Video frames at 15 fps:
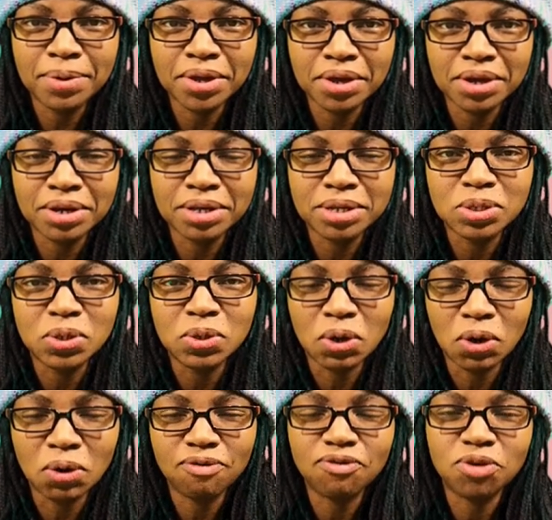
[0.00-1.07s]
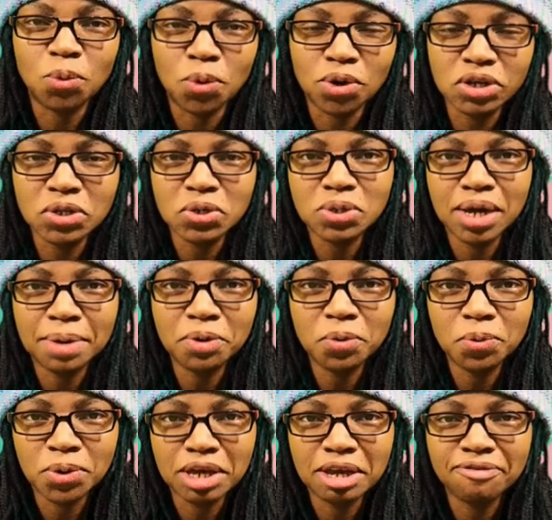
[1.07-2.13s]
because you know if you want to do
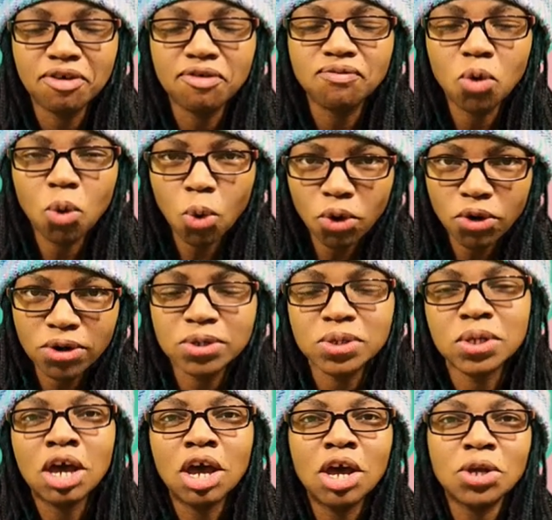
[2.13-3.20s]
double weave of course